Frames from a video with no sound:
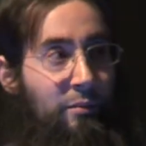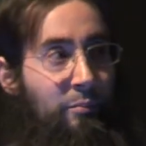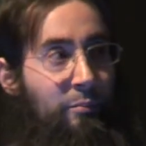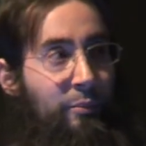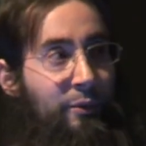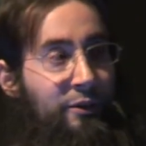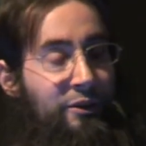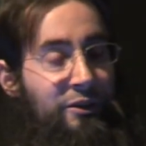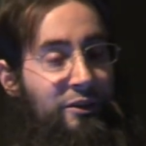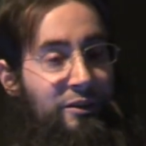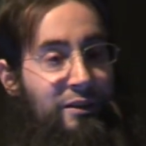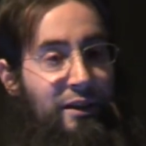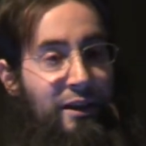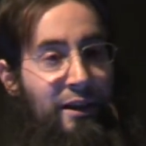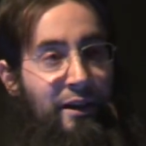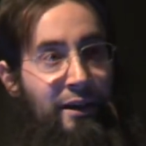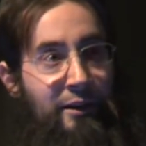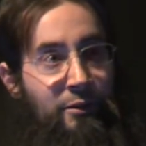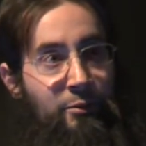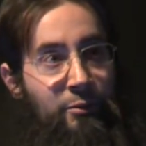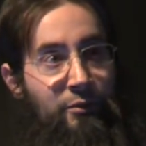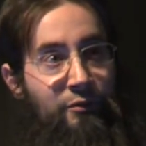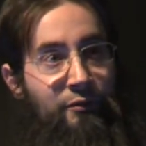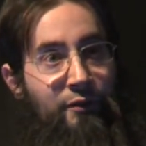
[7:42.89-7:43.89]
but just
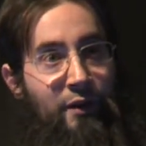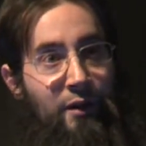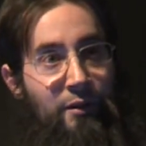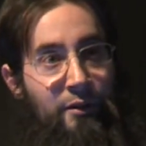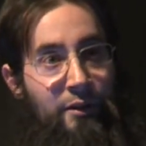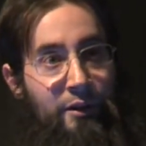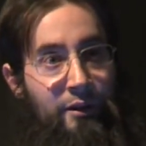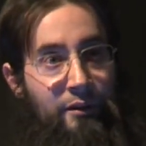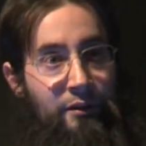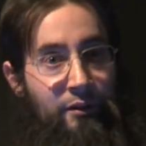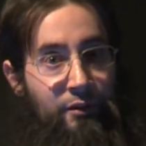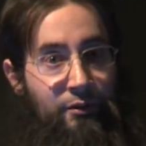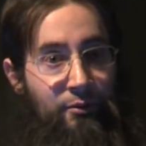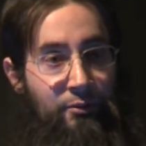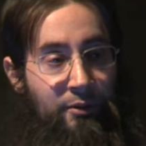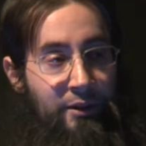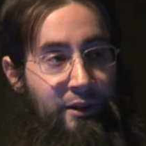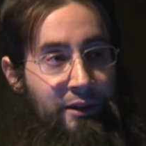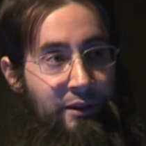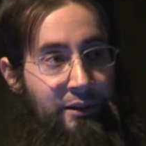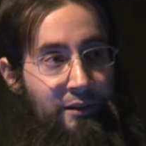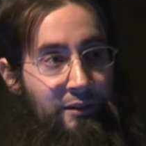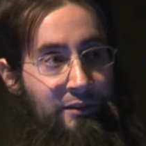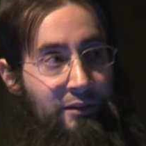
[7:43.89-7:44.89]
act with varying
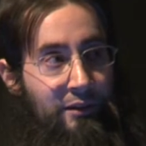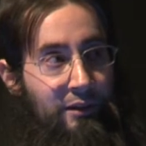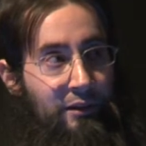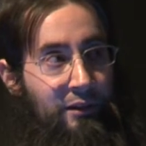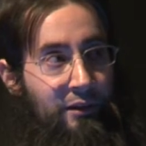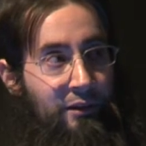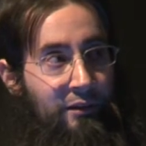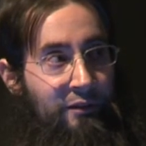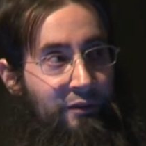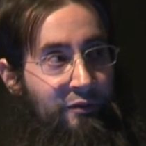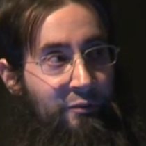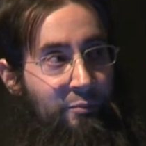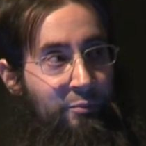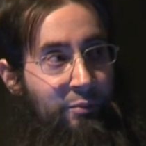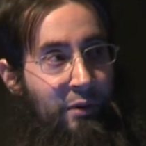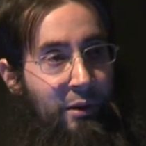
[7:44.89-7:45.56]
degrees of